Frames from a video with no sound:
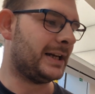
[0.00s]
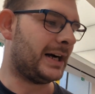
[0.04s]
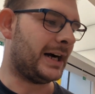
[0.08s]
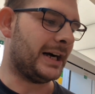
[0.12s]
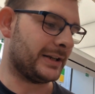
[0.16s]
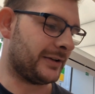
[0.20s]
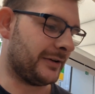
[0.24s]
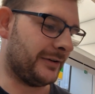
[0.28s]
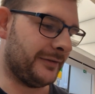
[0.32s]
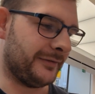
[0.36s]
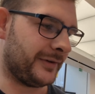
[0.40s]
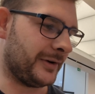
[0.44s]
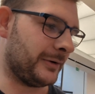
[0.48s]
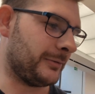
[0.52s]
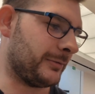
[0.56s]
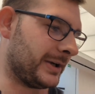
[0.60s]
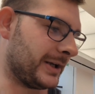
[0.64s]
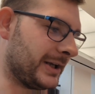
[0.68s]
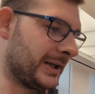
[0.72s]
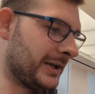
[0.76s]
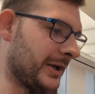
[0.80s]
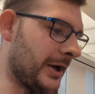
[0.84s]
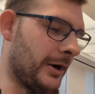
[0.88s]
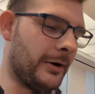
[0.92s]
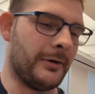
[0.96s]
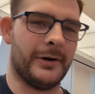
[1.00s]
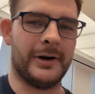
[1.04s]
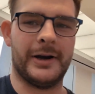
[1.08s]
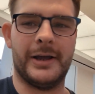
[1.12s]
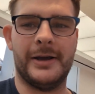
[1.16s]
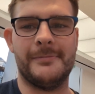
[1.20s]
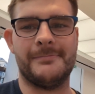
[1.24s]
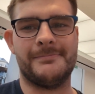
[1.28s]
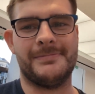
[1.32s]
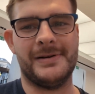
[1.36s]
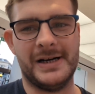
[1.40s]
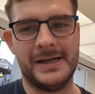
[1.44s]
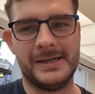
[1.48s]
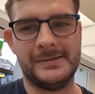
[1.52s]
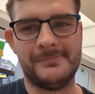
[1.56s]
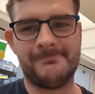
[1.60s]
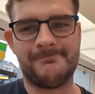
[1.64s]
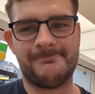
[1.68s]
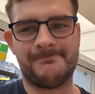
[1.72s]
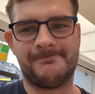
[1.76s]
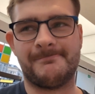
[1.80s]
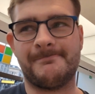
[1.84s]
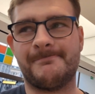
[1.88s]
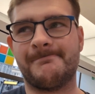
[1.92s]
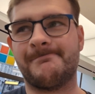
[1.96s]
I don't think we can go on it, but...
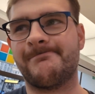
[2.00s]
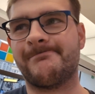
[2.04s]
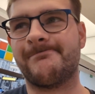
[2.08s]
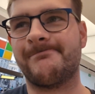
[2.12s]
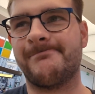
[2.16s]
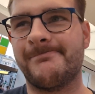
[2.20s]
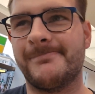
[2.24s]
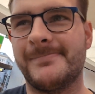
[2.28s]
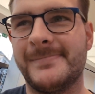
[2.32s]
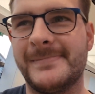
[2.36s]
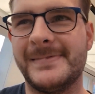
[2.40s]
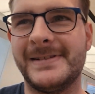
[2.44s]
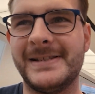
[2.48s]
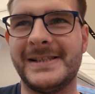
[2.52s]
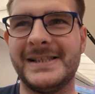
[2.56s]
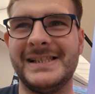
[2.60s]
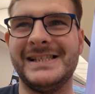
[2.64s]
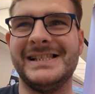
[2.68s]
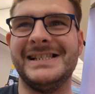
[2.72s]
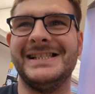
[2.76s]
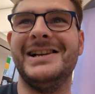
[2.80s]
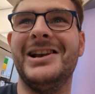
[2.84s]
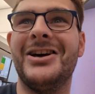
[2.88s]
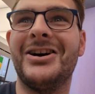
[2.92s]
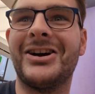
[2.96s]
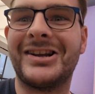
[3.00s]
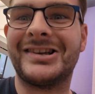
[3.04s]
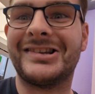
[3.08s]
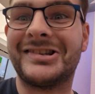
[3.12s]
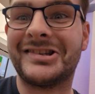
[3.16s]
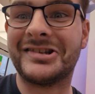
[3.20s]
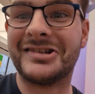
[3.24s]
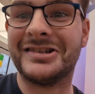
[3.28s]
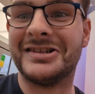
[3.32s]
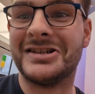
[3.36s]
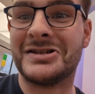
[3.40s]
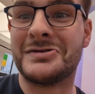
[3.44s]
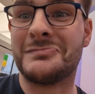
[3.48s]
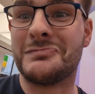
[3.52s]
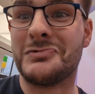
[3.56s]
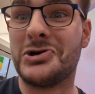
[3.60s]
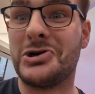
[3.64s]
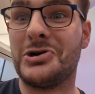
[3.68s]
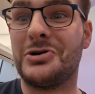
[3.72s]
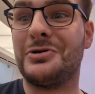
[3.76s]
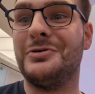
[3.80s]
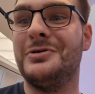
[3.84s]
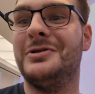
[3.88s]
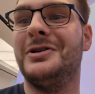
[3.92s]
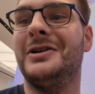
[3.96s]
It looks...
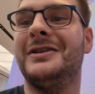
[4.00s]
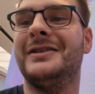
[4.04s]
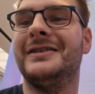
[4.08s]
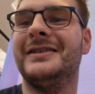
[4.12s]
Uh,